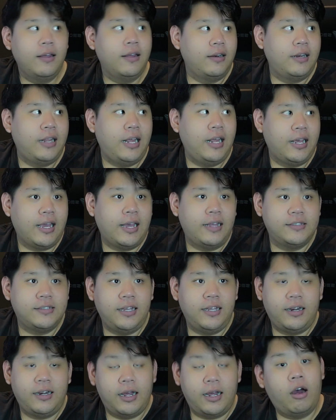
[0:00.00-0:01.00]
they can say
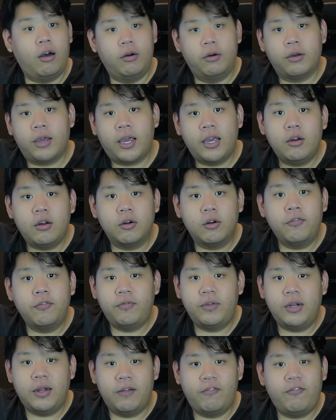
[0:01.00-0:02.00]
that, oh, okay, you know,
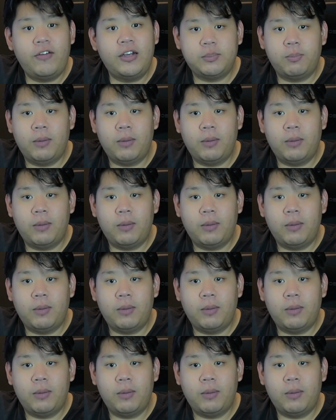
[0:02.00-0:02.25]
the Feds might